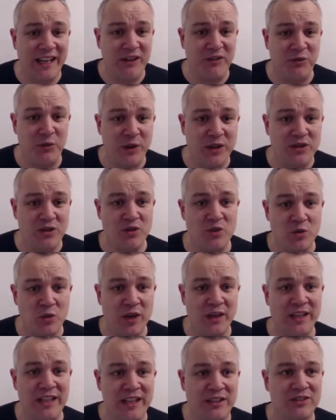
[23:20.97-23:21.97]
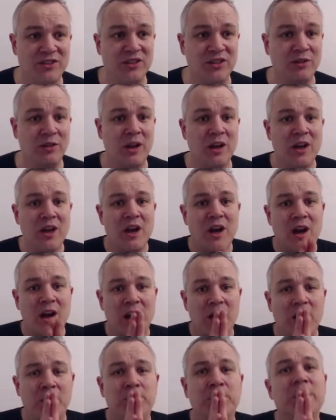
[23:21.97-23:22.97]
if we do need to.
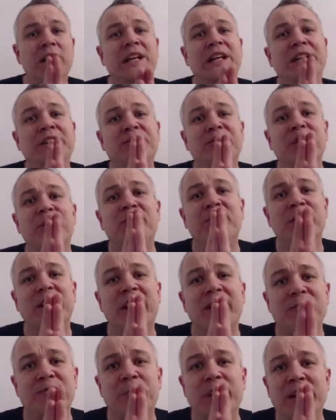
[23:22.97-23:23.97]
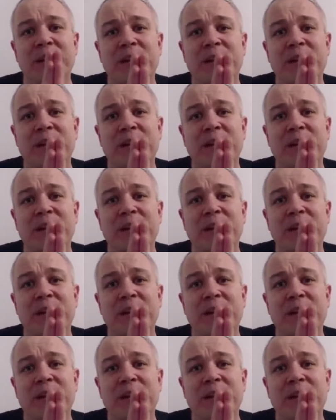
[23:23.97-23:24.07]
Please forgive